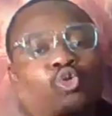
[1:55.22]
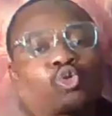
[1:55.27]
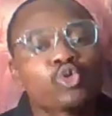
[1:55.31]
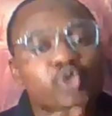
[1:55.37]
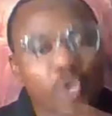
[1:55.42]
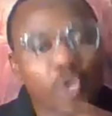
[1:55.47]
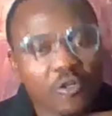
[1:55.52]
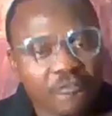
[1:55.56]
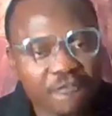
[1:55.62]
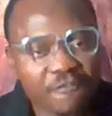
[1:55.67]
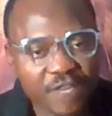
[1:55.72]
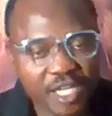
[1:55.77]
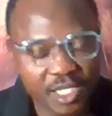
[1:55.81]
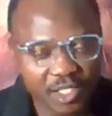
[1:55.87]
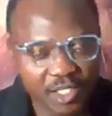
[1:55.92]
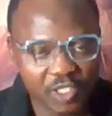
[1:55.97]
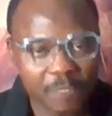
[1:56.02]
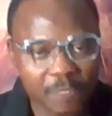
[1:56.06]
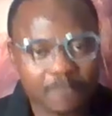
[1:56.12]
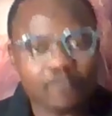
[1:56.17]
tuition
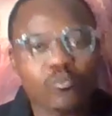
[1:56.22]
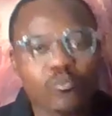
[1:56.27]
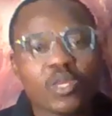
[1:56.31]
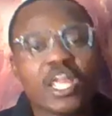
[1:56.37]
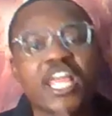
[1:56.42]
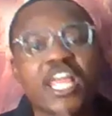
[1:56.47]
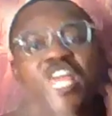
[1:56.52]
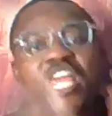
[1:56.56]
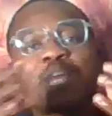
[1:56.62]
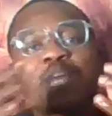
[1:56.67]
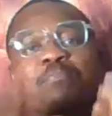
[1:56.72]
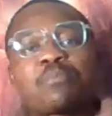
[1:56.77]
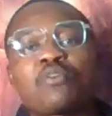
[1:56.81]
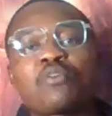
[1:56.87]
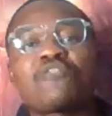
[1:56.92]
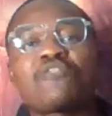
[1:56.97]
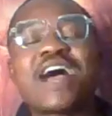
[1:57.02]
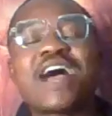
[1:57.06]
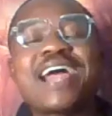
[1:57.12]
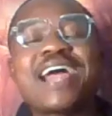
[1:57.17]
fees.
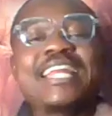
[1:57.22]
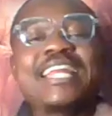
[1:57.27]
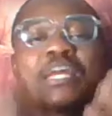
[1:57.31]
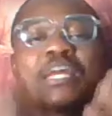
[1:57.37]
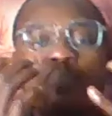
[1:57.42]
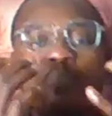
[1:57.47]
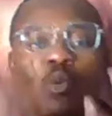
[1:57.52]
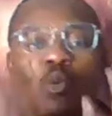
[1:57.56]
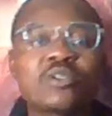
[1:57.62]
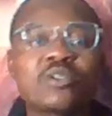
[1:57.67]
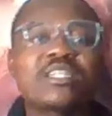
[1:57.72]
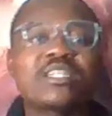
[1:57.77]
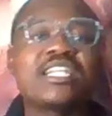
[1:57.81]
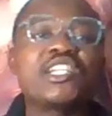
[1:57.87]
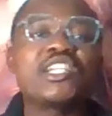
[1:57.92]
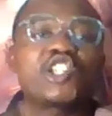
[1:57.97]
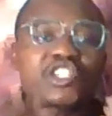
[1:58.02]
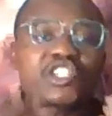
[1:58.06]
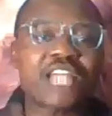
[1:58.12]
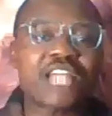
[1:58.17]
It provide a
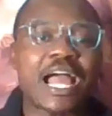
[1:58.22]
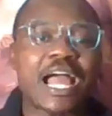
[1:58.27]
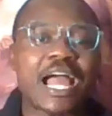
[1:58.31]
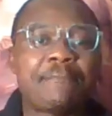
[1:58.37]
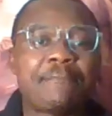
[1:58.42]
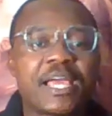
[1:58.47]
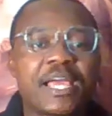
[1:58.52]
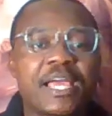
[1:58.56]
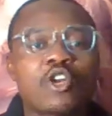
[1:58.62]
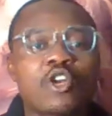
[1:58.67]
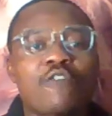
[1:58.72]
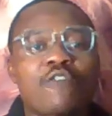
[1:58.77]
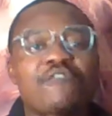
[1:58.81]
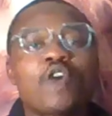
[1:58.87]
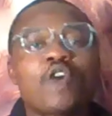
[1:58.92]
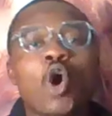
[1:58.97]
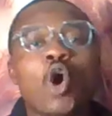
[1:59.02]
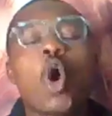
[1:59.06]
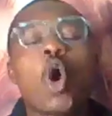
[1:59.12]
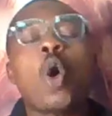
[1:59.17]
monthly stipend
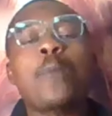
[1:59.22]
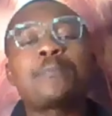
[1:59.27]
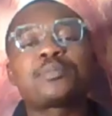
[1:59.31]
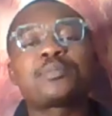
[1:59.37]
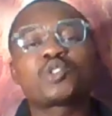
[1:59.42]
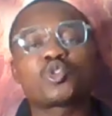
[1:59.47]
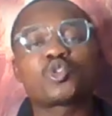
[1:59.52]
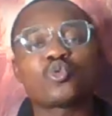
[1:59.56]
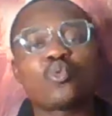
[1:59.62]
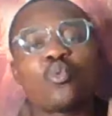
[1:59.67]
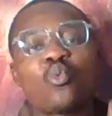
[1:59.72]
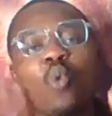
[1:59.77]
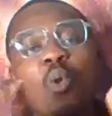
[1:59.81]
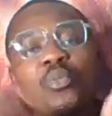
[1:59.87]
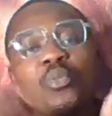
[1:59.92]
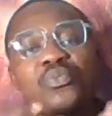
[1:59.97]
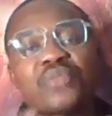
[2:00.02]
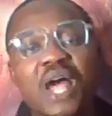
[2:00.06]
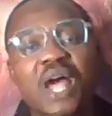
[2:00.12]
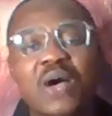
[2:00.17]
of up to
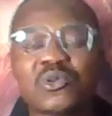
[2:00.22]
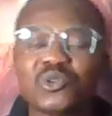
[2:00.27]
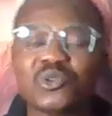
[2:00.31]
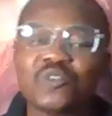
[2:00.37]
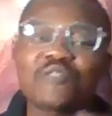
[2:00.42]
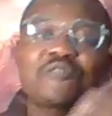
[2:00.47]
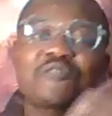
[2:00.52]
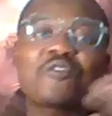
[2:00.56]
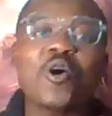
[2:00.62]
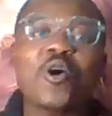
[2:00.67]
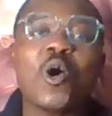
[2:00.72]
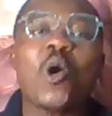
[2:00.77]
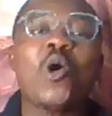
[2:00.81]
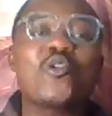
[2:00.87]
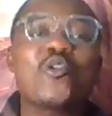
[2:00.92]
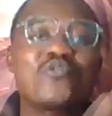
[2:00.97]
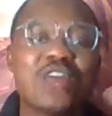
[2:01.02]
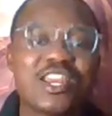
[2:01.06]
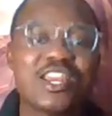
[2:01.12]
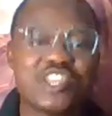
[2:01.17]

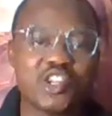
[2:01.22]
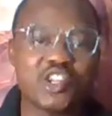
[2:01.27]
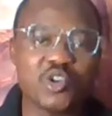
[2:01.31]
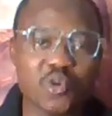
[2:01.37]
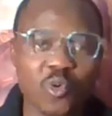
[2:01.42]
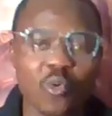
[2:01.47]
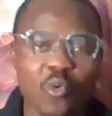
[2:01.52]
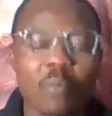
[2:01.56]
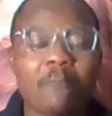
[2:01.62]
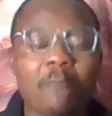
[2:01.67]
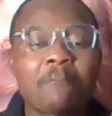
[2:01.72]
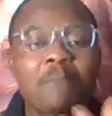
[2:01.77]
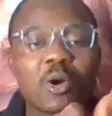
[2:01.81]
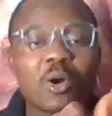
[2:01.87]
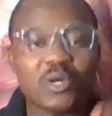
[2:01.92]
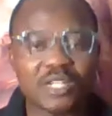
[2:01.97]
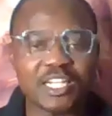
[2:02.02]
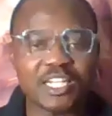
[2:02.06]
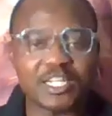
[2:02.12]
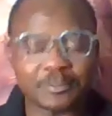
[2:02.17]
1,400 euro
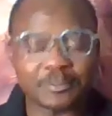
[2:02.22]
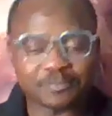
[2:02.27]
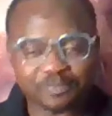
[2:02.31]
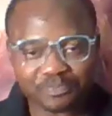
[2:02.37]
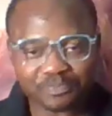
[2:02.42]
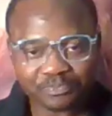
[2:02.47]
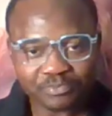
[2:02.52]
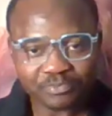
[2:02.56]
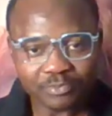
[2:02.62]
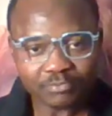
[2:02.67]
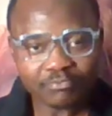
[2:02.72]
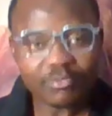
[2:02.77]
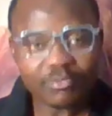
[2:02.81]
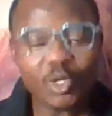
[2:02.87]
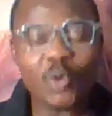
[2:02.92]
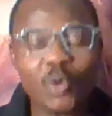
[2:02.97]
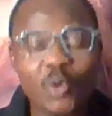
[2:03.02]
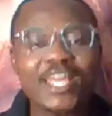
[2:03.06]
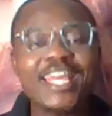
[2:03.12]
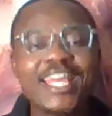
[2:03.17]
monthly.
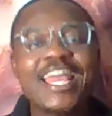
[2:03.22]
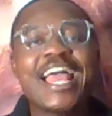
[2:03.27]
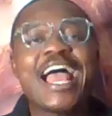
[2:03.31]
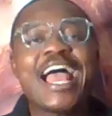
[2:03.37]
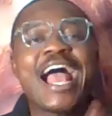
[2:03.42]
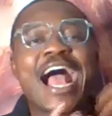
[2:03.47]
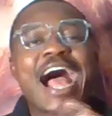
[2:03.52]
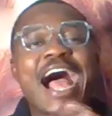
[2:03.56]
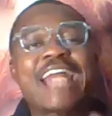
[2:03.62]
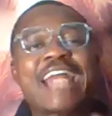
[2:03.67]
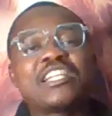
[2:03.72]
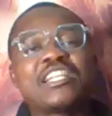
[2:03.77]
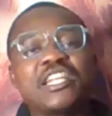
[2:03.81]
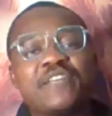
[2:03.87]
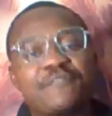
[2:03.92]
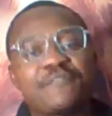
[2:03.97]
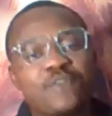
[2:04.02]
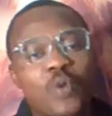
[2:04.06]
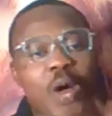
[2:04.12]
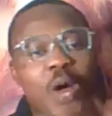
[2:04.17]
Okay,
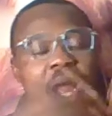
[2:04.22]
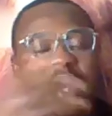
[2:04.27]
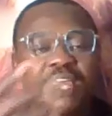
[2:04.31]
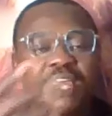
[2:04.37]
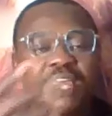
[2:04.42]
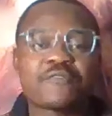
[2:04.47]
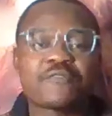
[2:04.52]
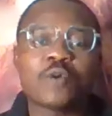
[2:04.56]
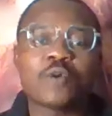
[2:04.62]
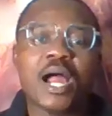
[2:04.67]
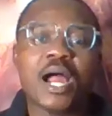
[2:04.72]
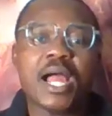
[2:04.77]
and if you are if